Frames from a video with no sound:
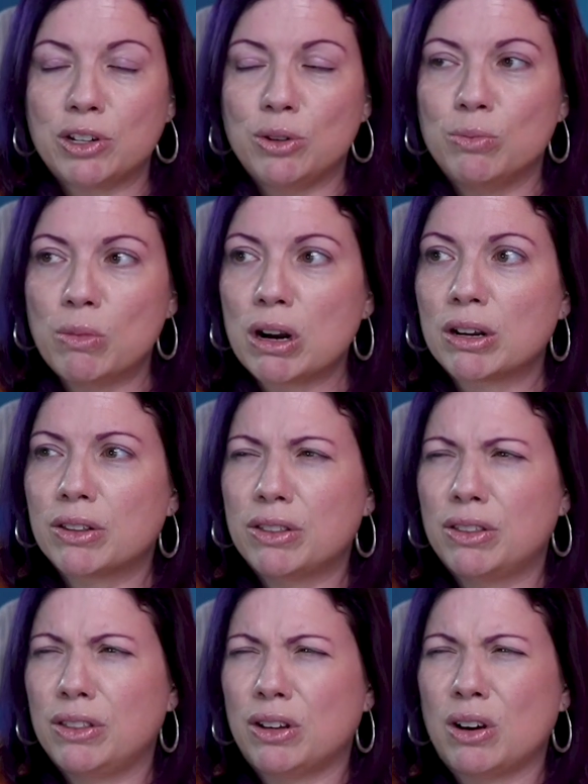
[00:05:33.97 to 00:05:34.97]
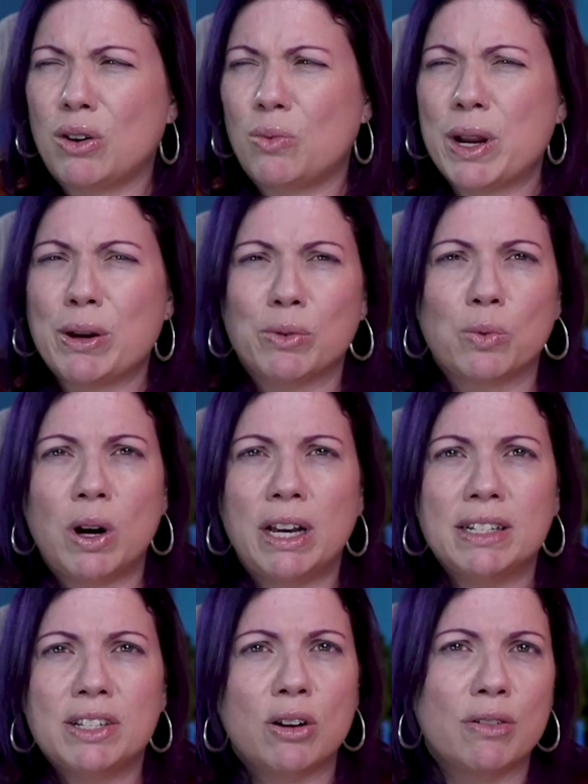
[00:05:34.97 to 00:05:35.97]
You mark the weird
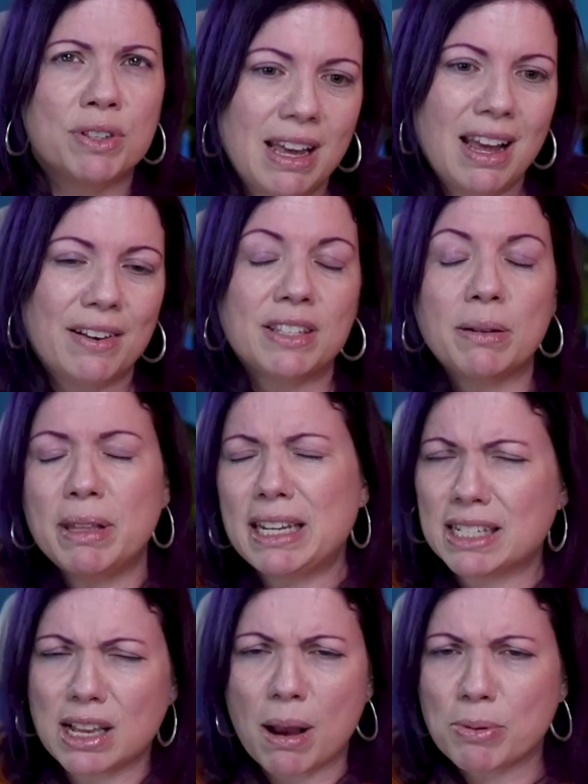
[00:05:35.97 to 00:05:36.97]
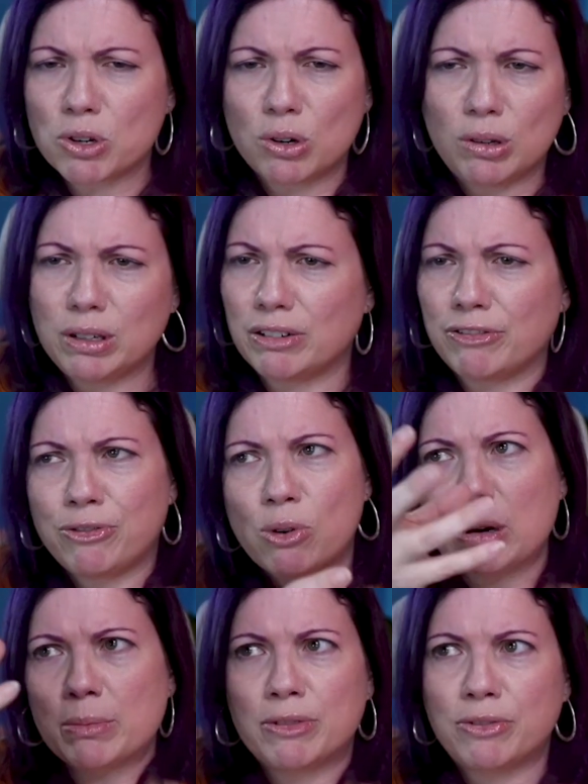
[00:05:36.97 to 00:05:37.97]
one. So if something is optional in a
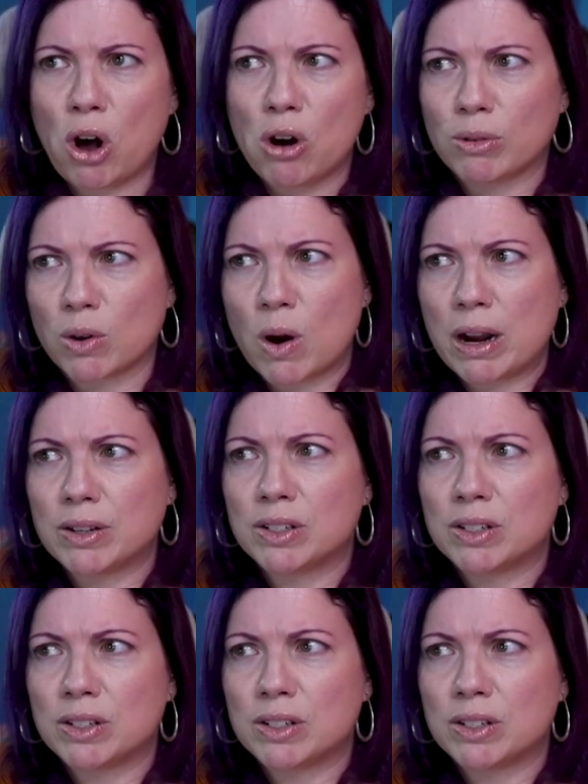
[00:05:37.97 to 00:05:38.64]
form of all required